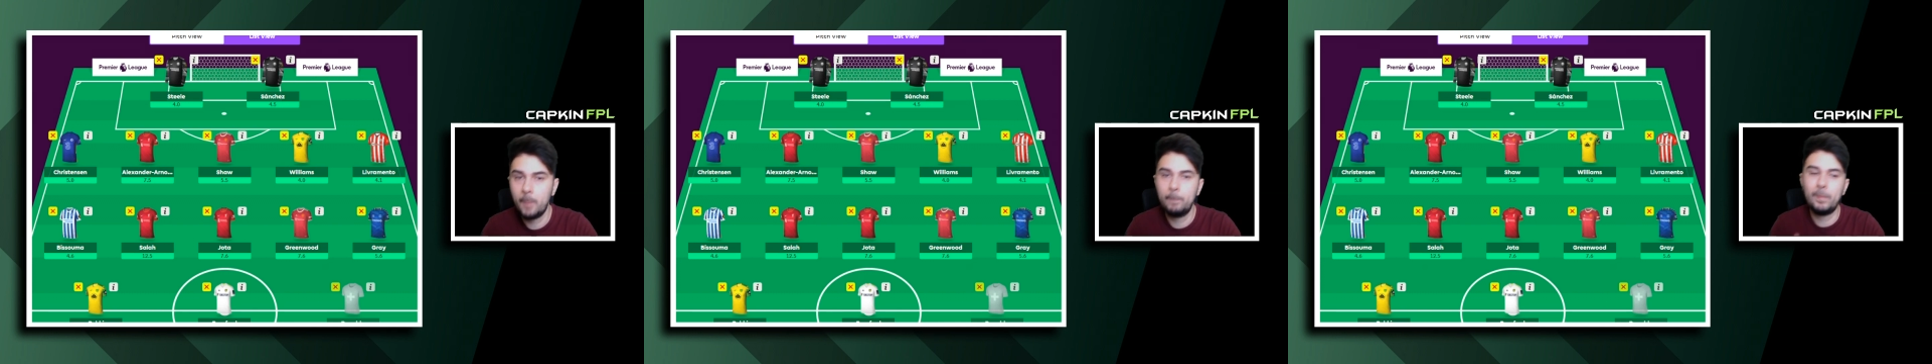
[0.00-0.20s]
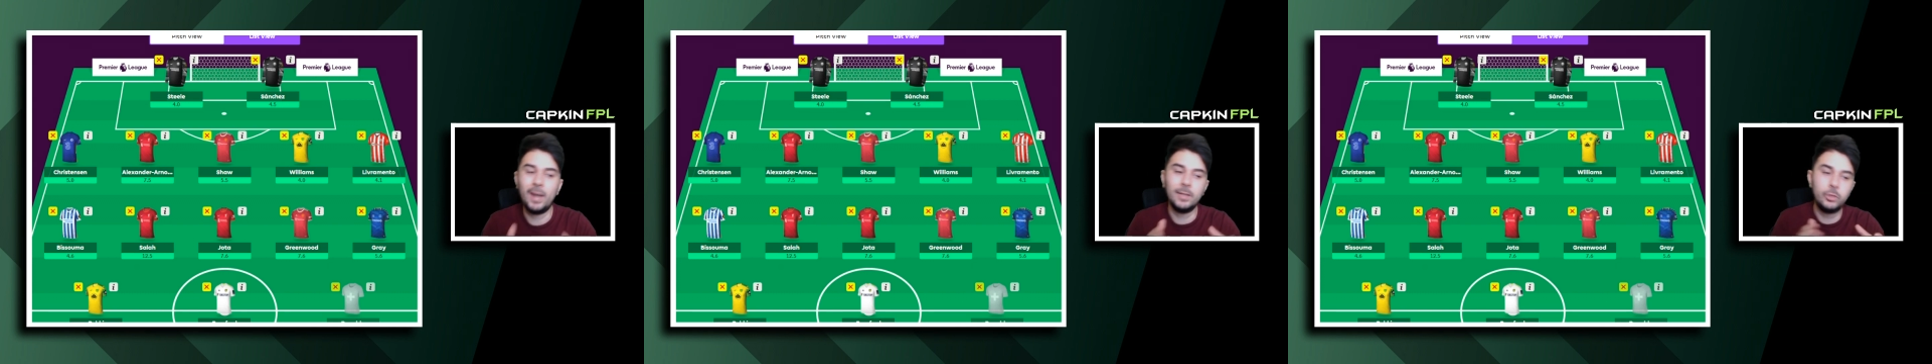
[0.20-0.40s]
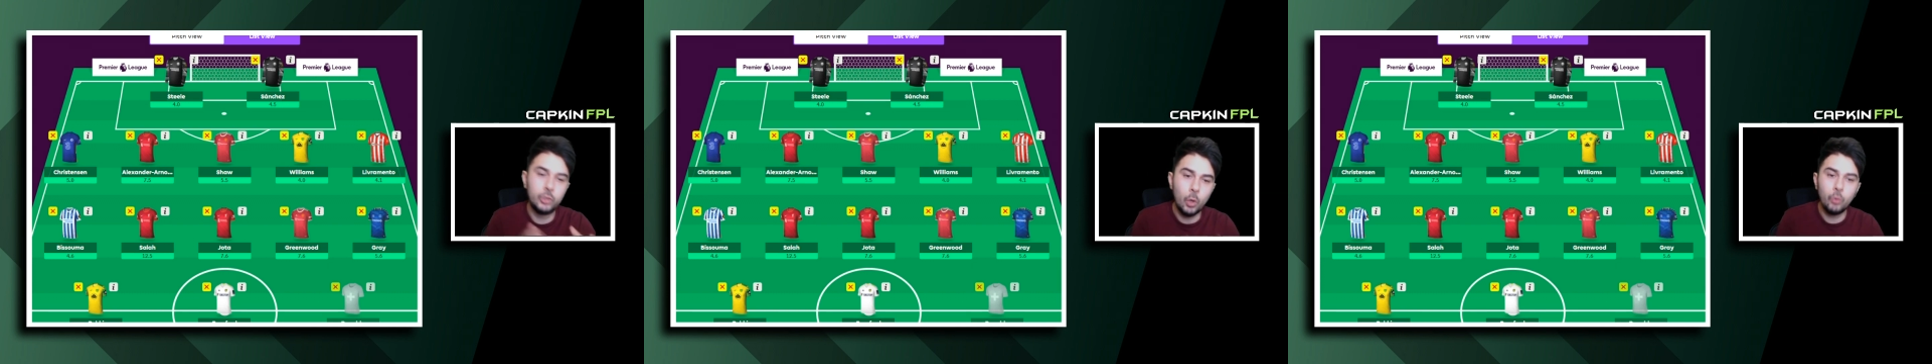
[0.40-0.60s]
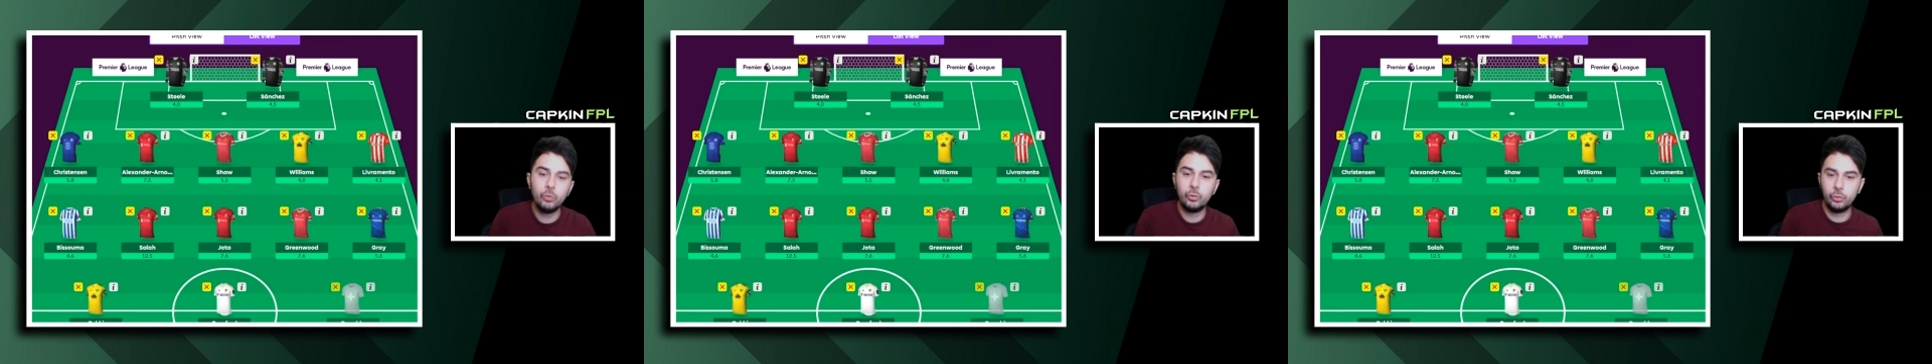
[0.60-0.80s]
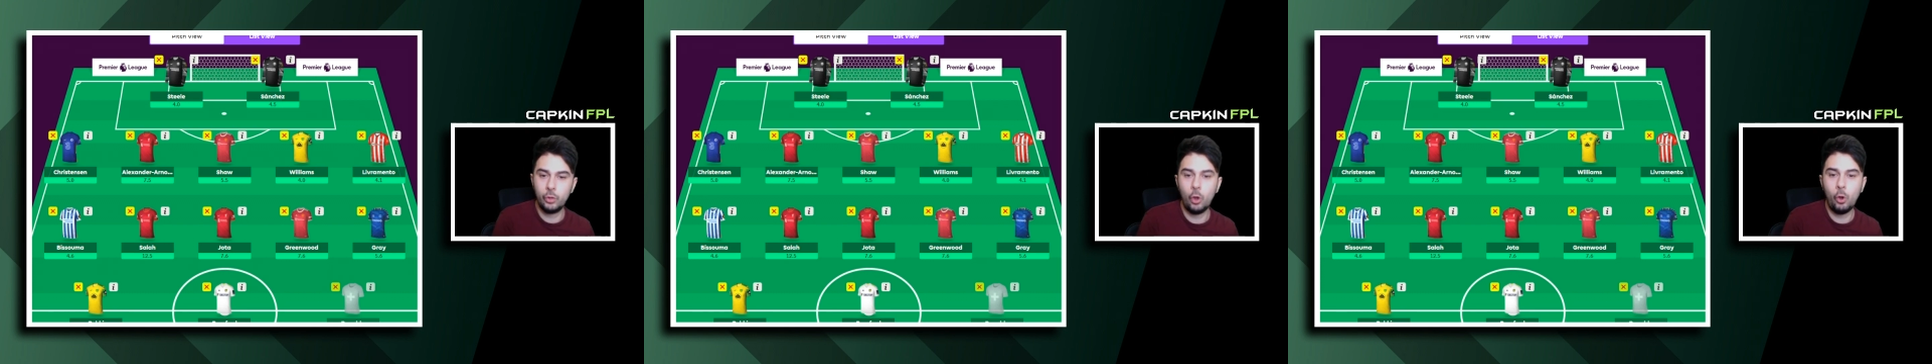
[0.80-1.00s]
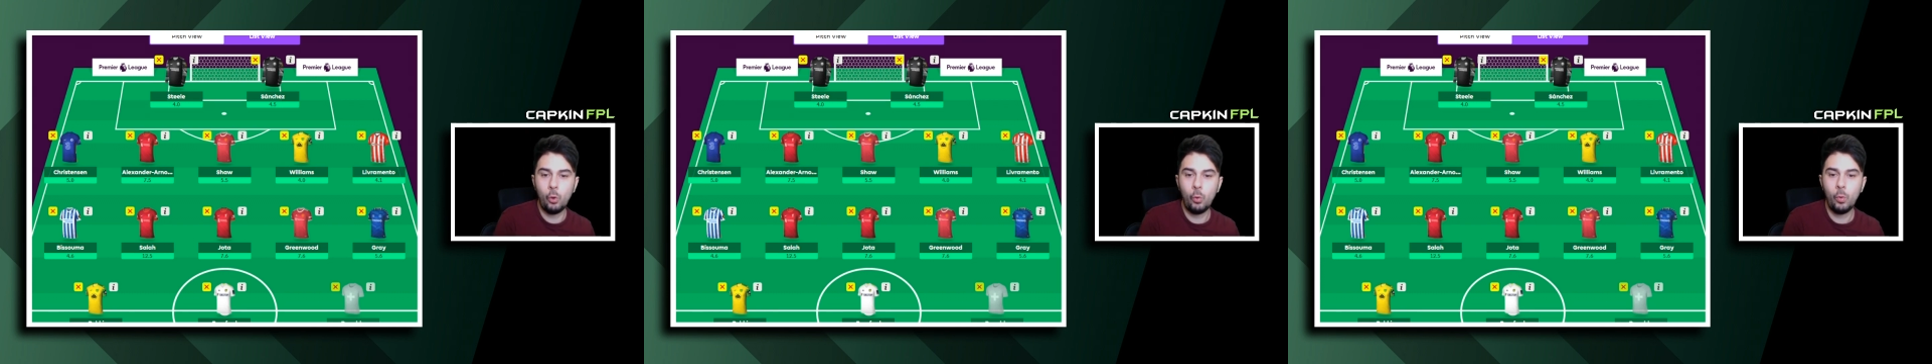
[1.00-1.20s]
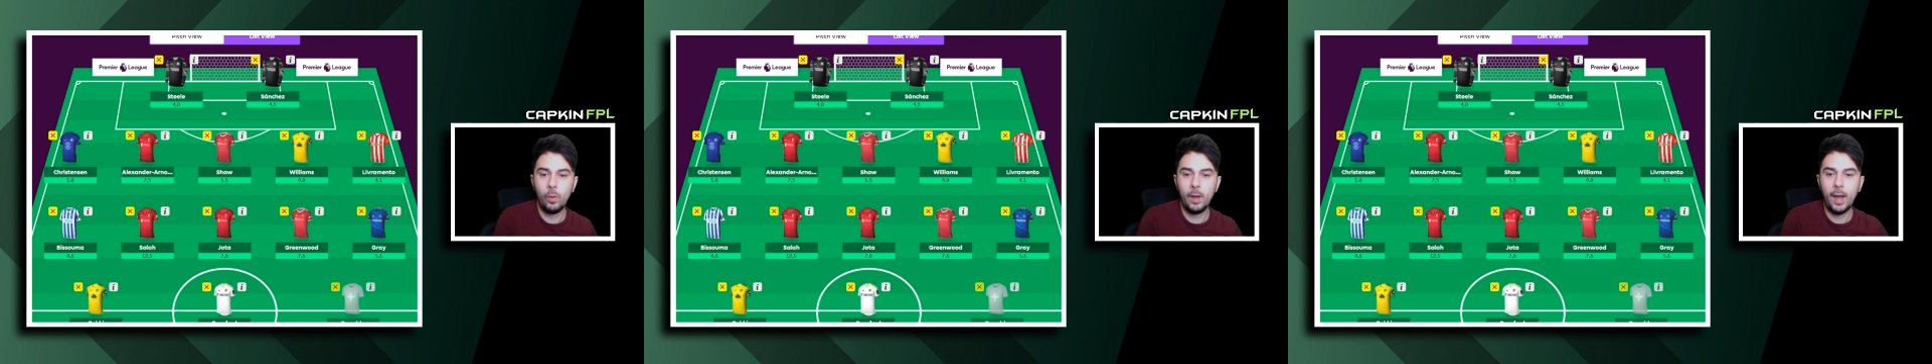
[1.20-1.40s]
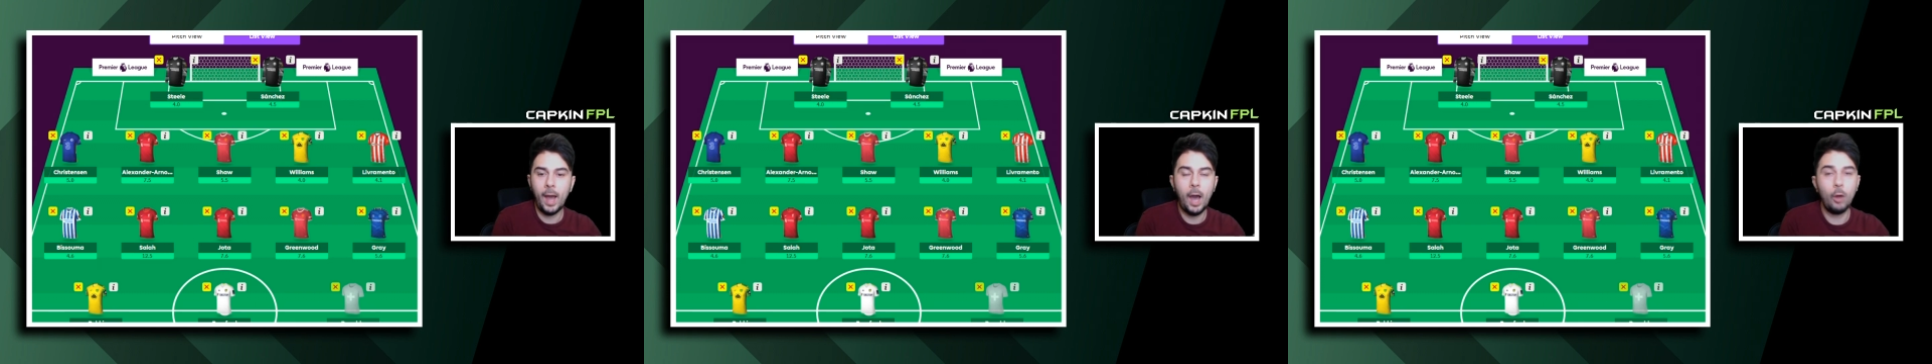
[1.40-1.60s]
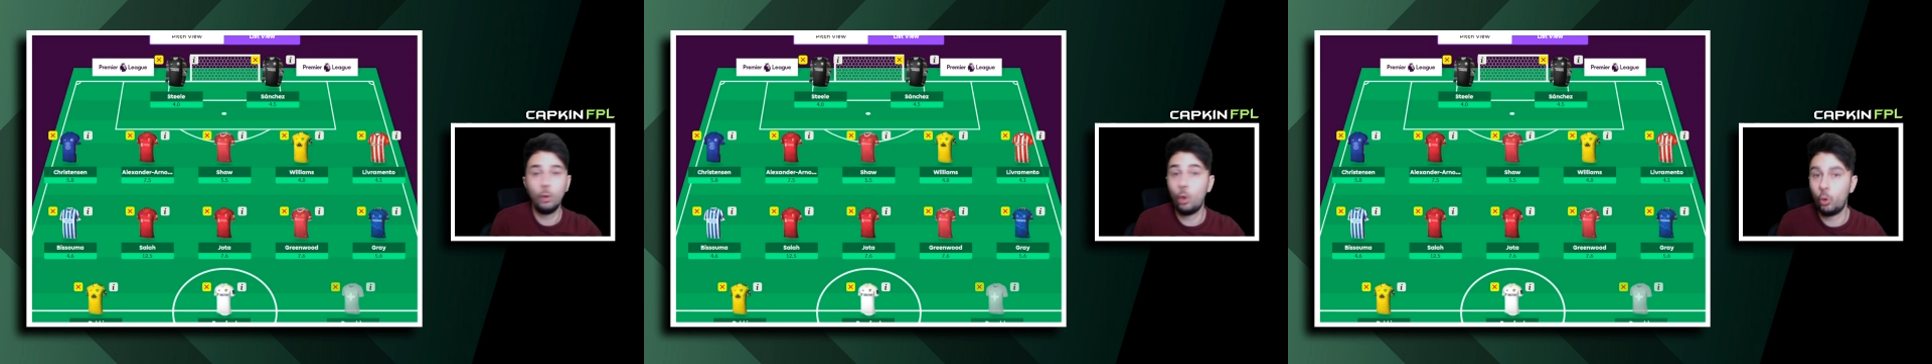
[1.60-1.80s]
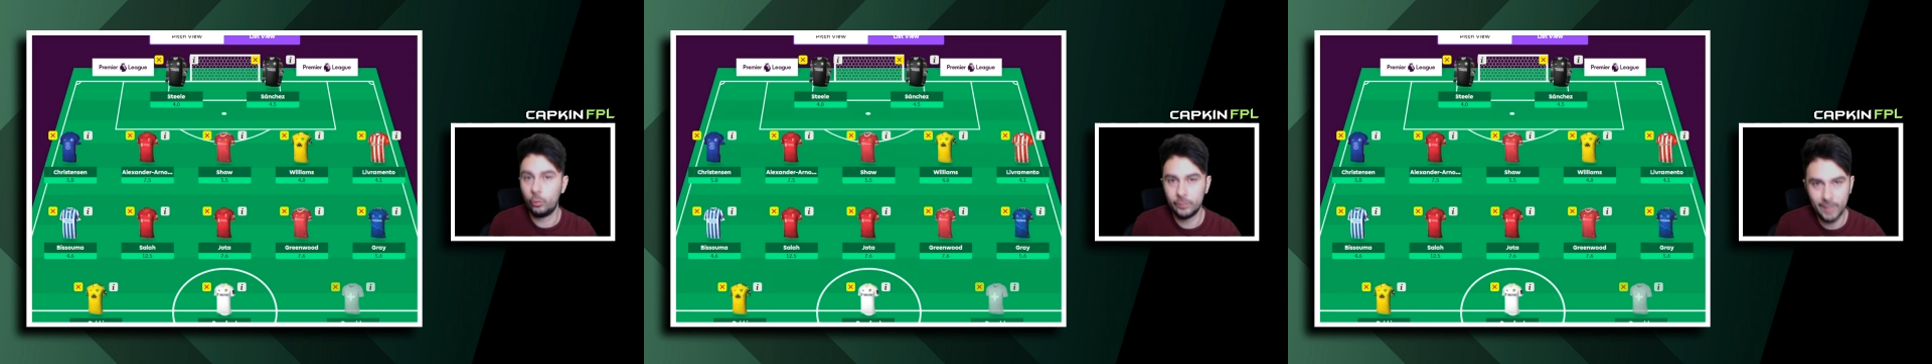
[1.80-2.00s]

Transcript: But I don't know how long